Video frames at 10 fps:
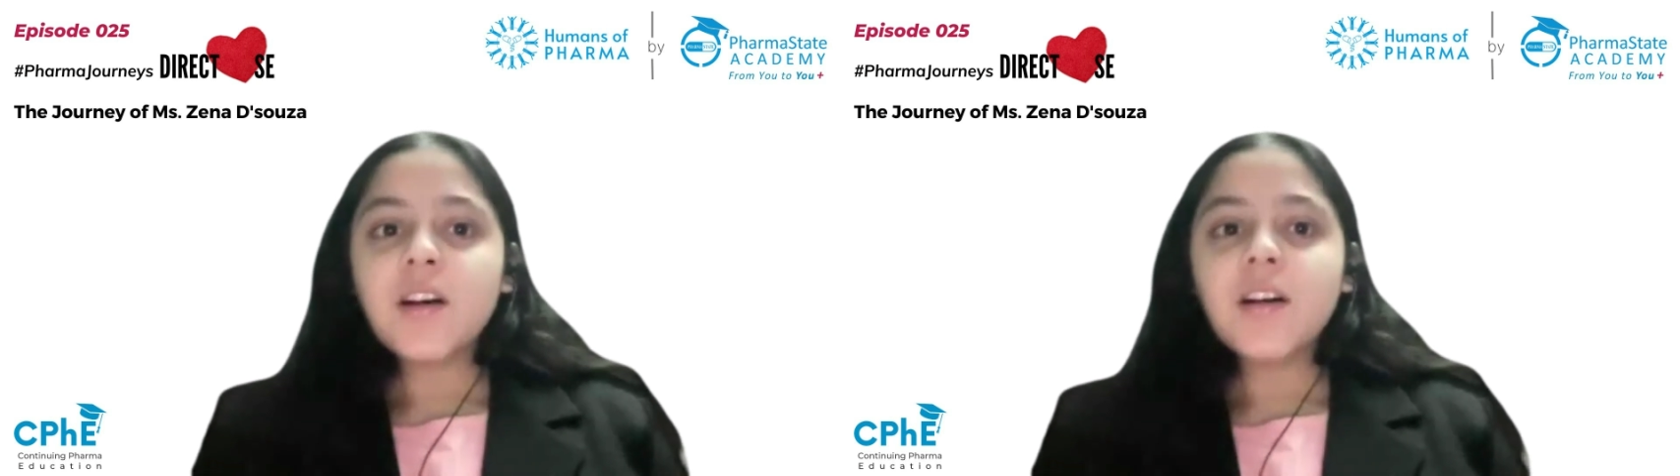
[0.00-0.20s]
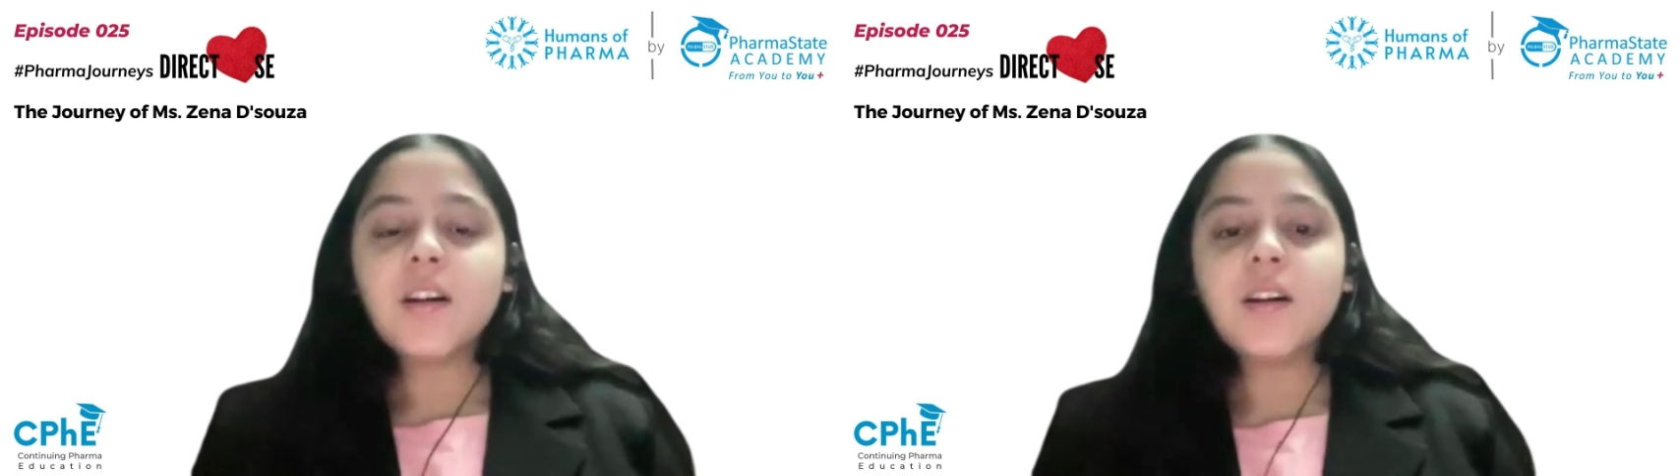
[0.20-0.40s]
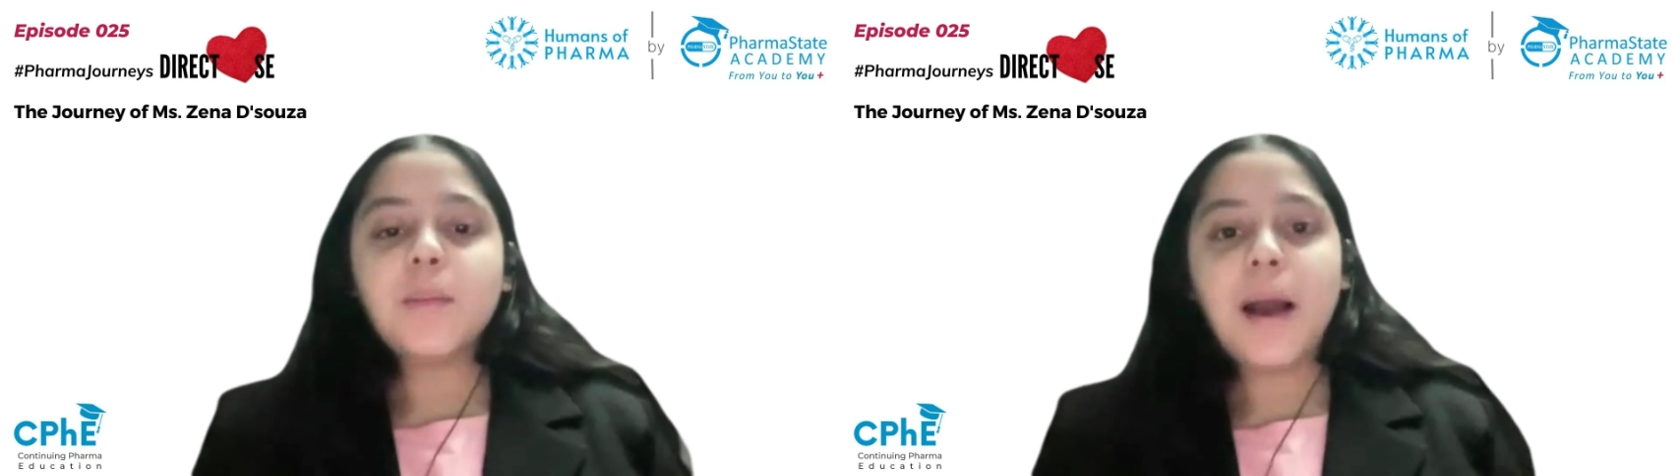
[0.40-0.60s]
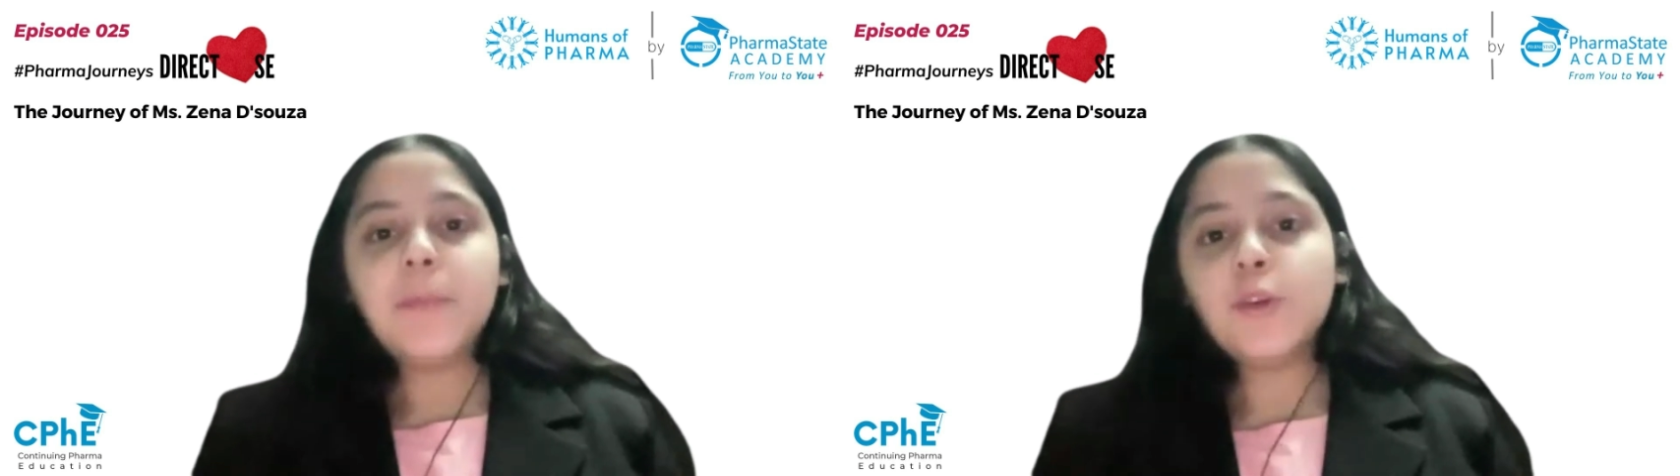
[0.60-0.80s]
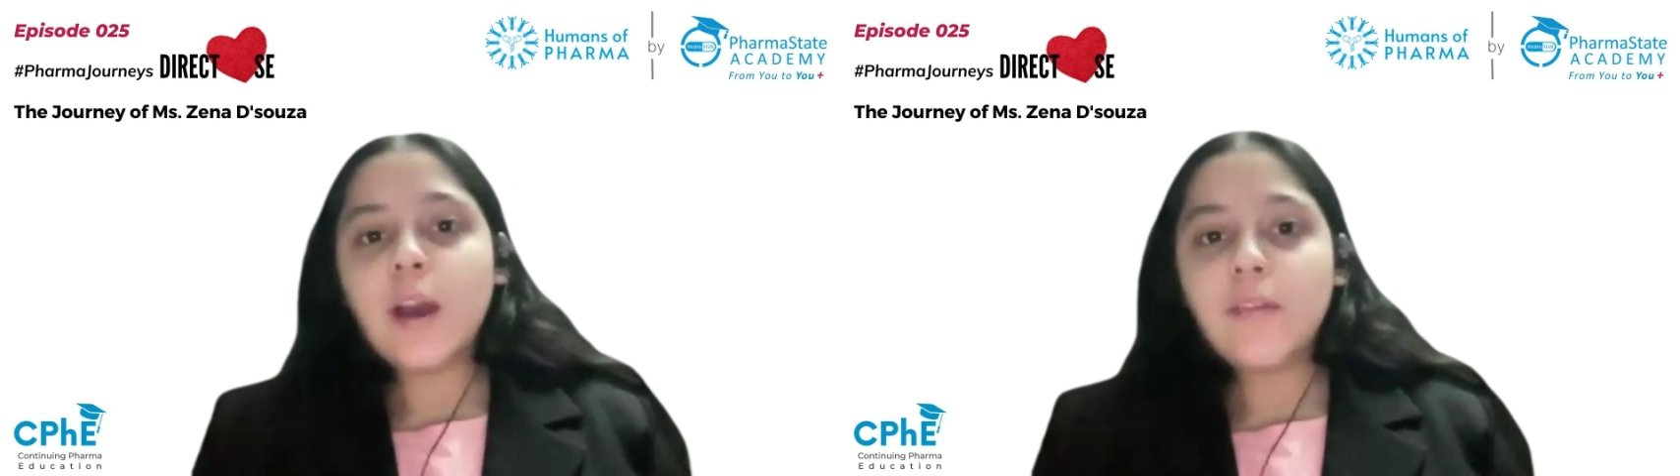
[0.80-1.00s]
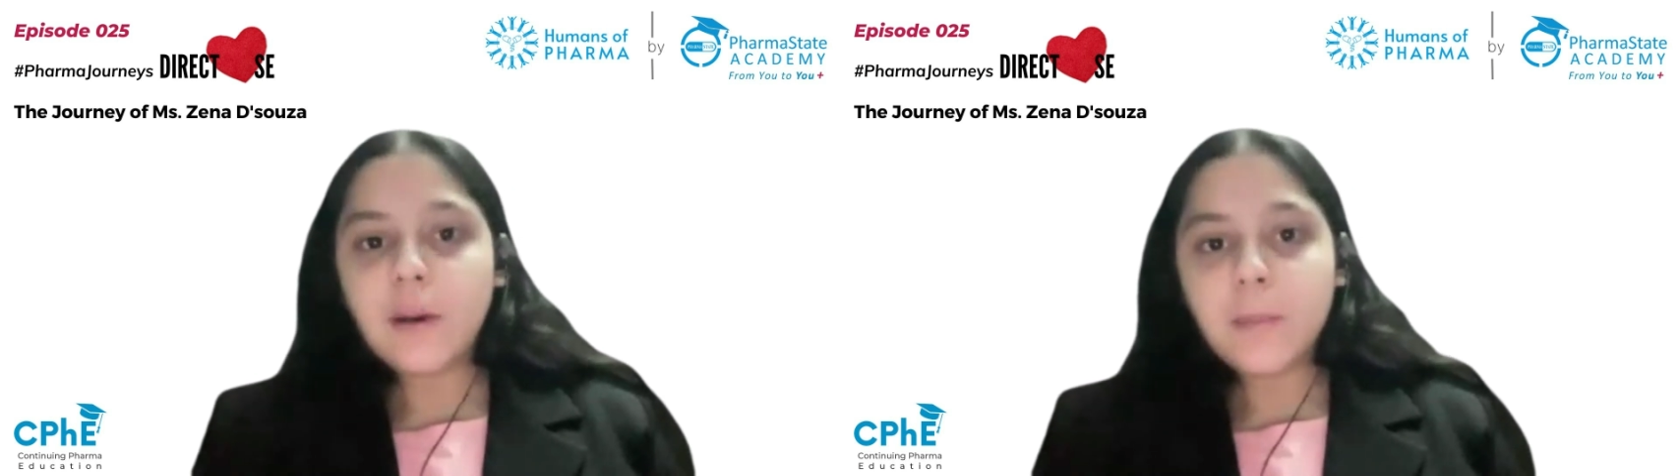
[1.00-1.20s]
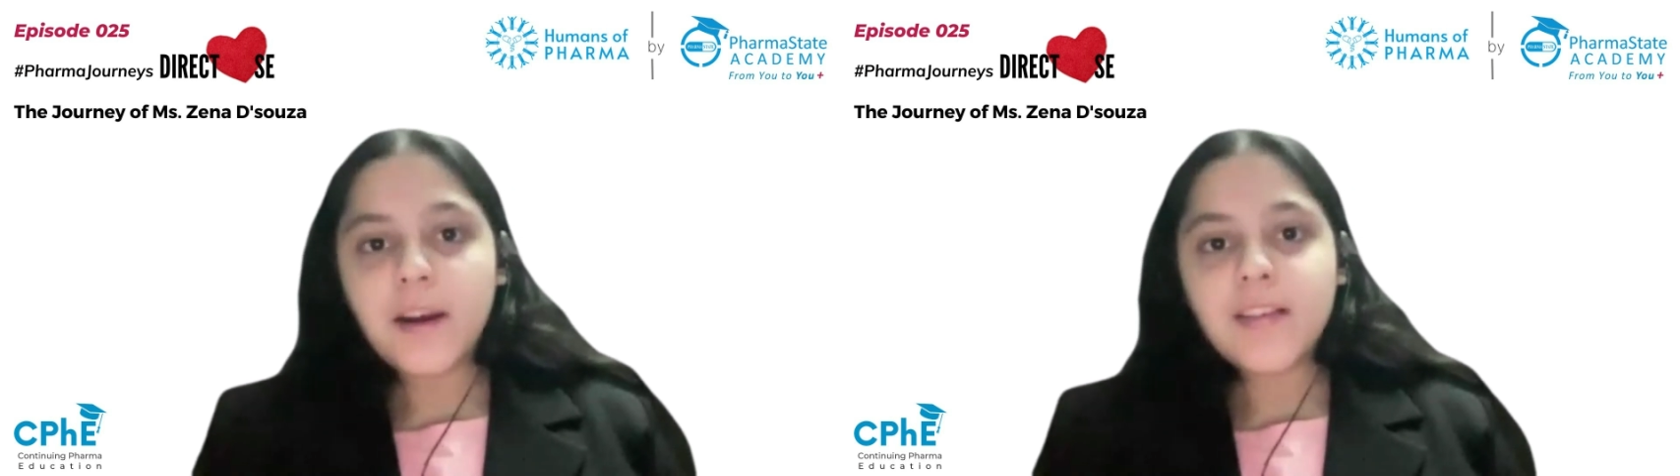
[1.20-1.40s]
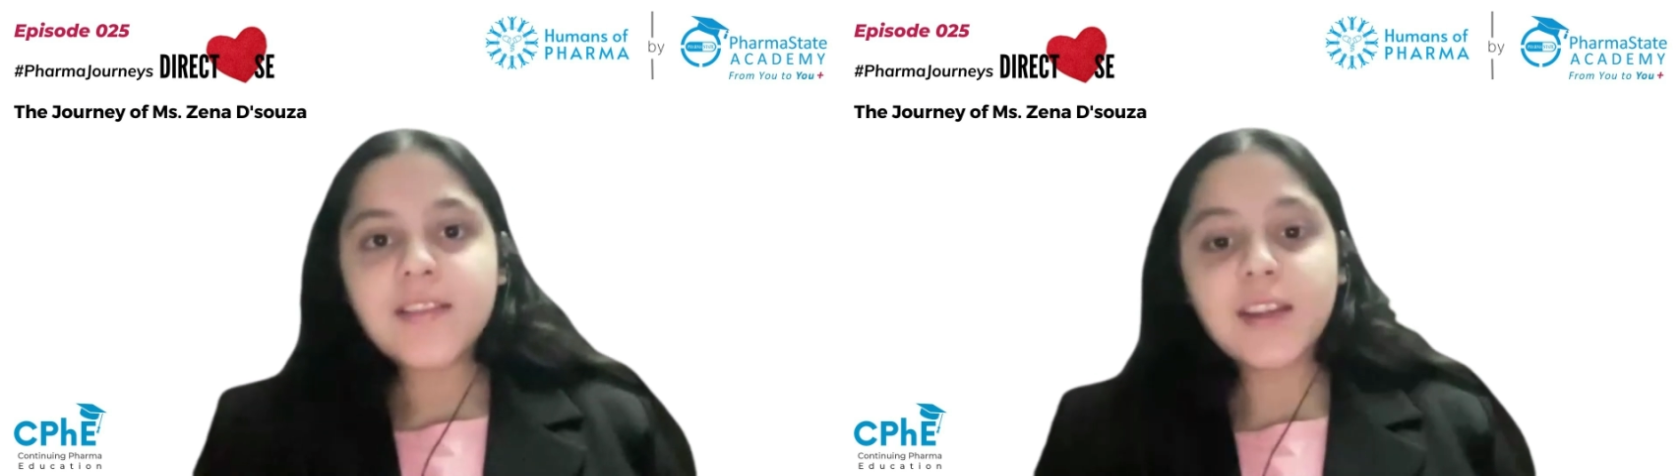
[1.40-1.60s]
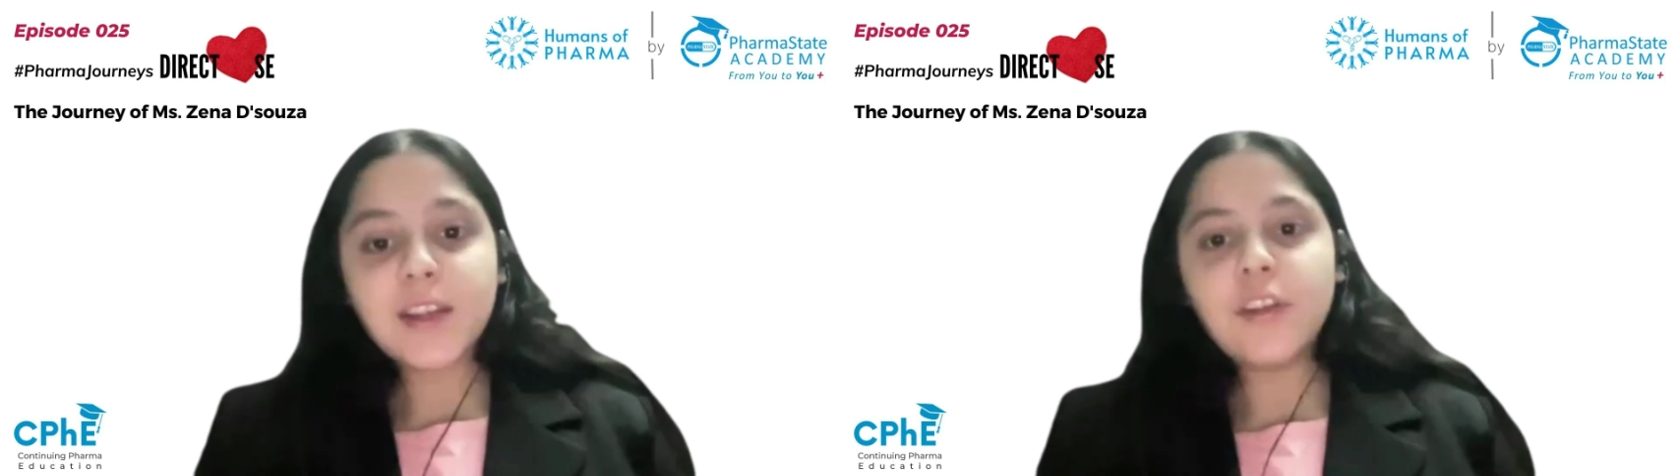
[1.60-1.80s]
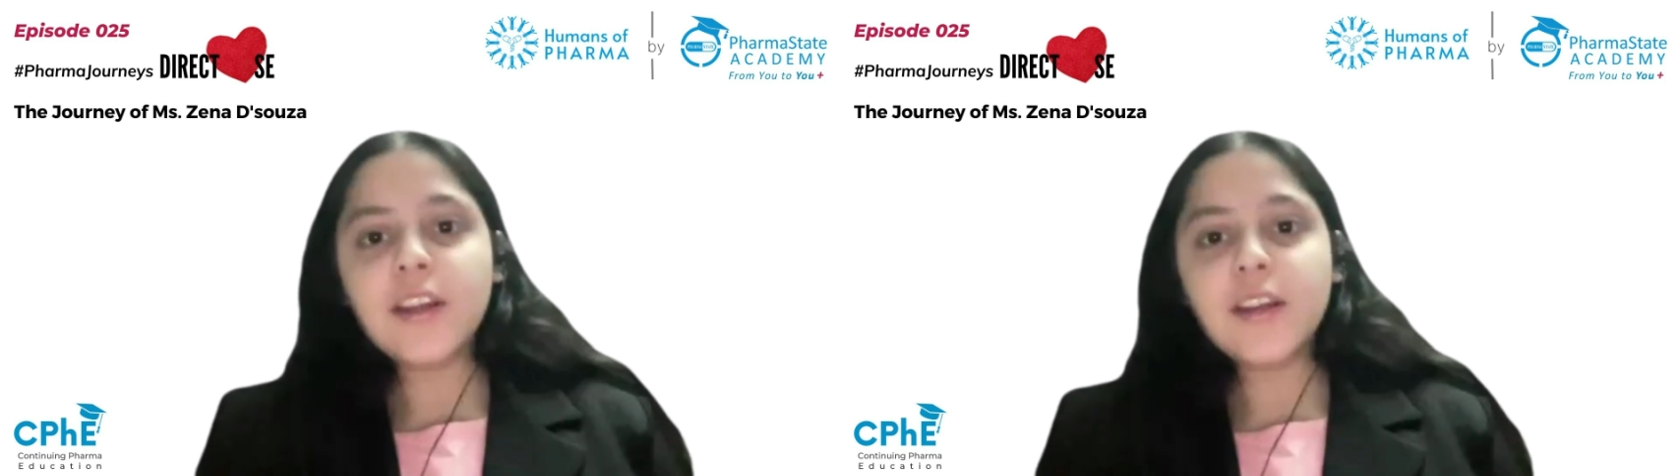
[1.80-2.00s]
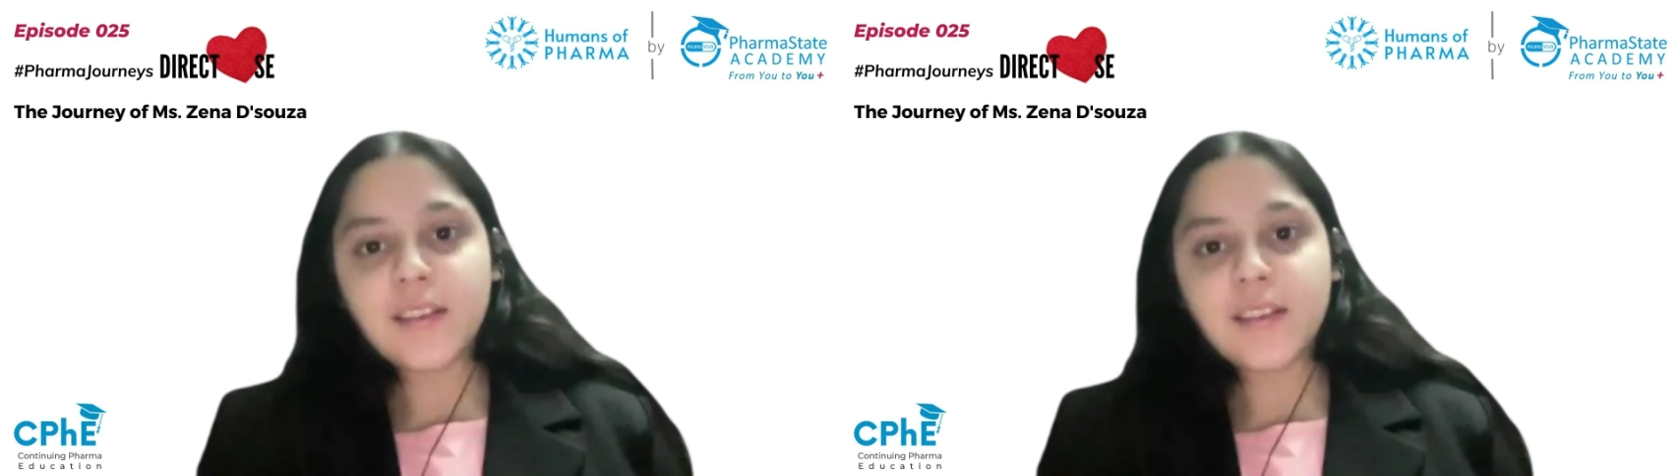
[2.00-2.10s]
ma'am, you have amassed significant